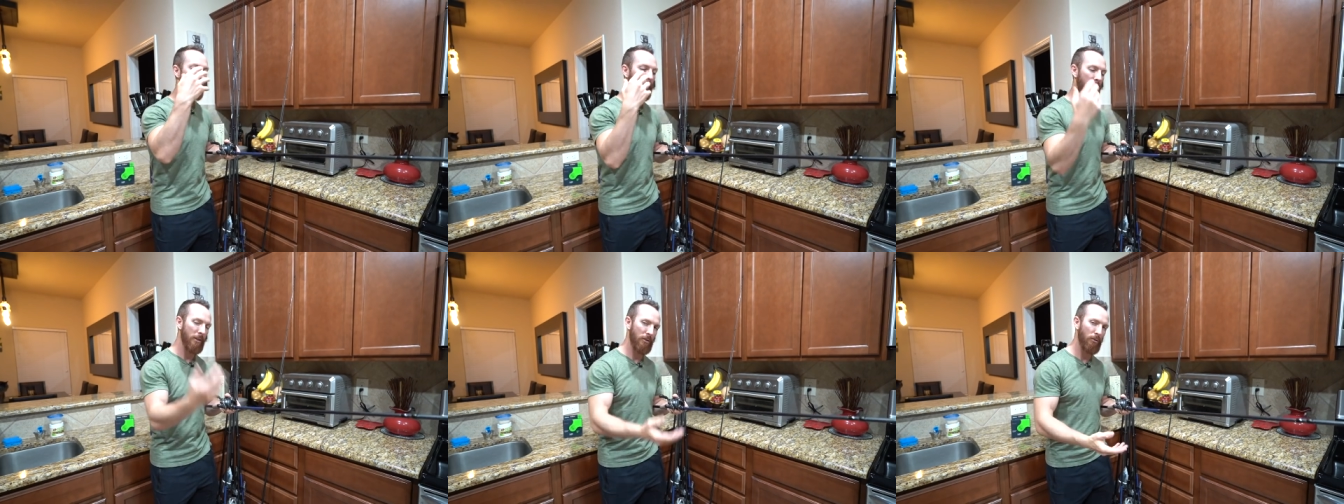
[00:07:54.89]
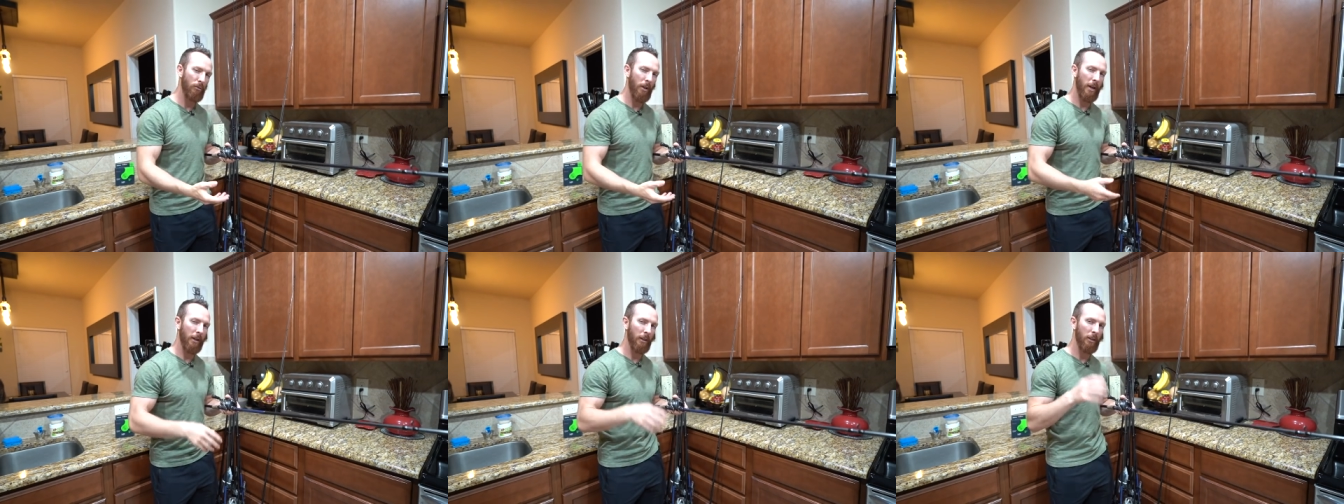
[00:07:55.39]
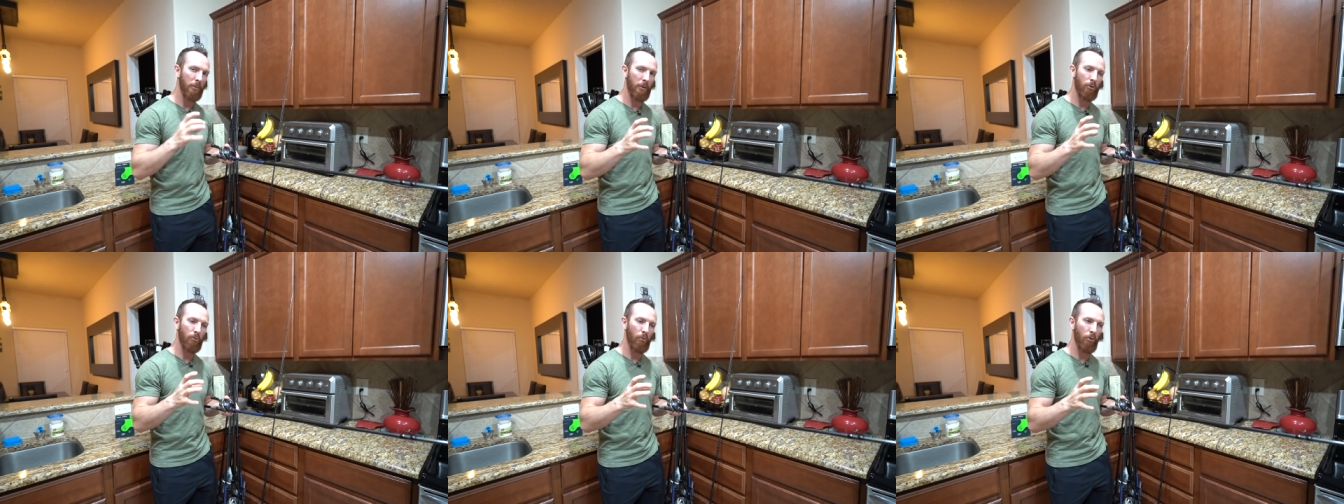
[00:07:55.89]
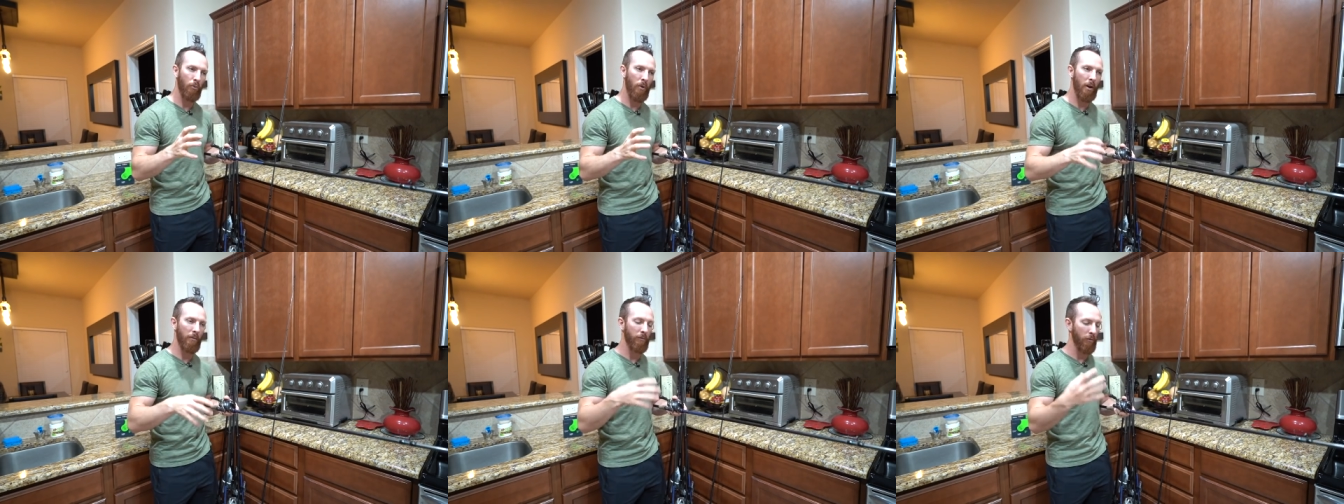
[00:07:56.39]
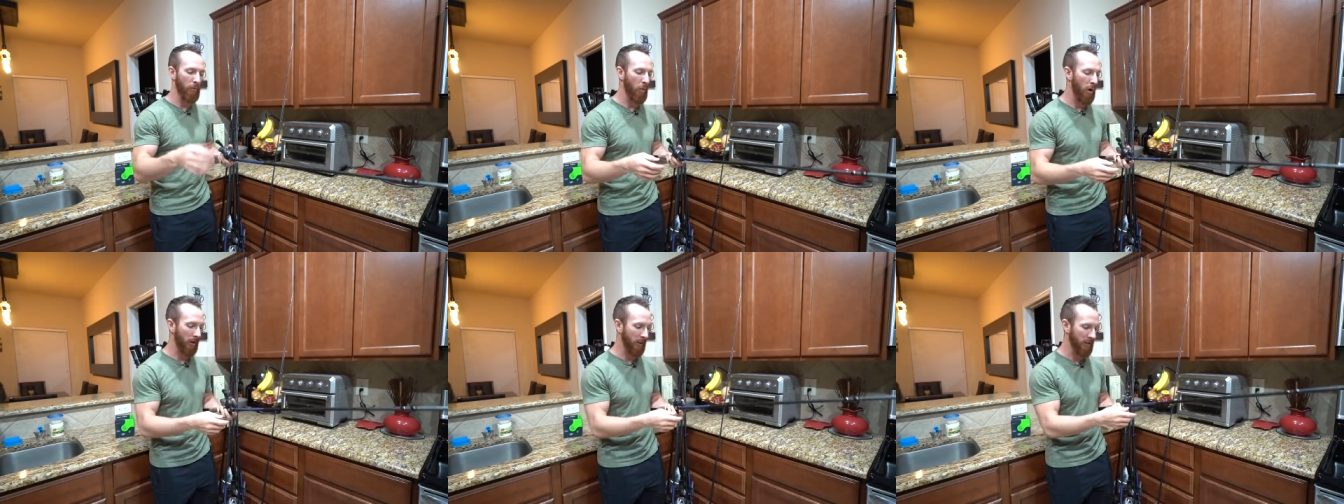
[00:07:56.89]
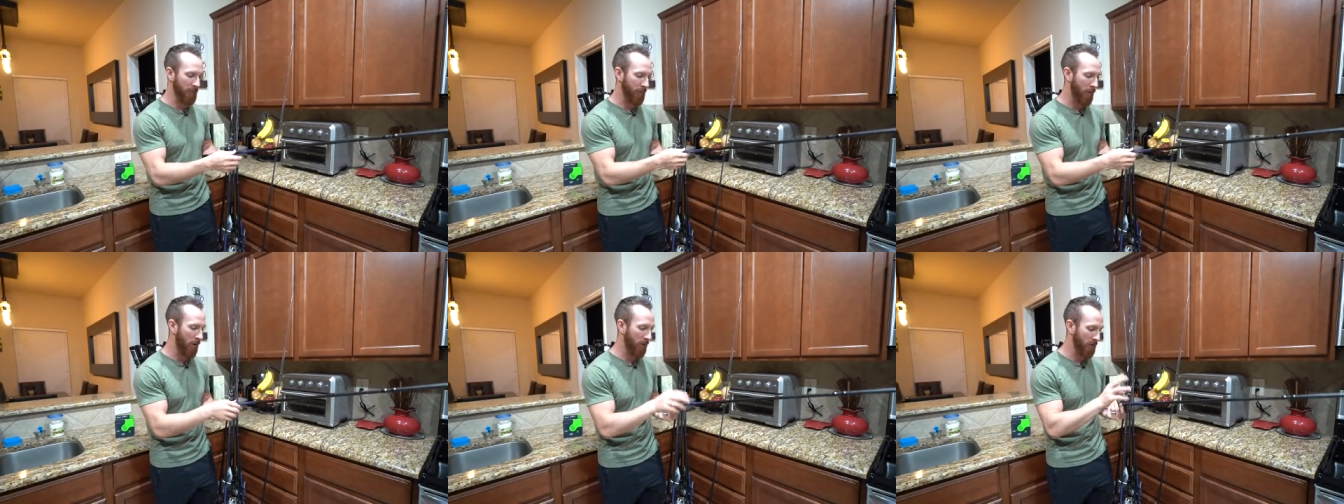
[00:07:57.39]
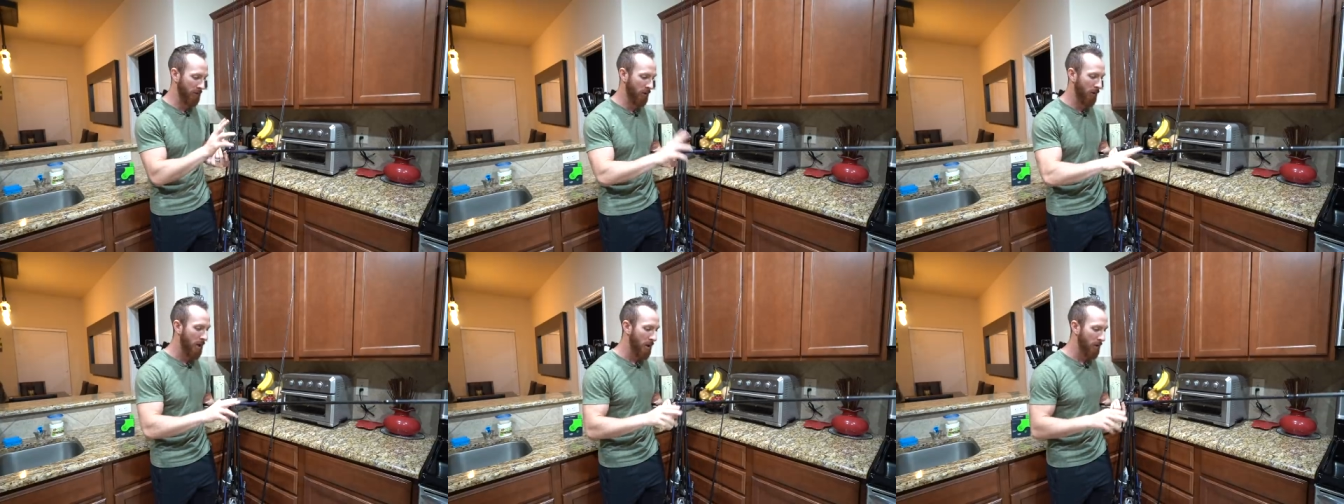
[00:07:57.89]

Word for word: But I do like a little bit shorter rod for walking some frogs. So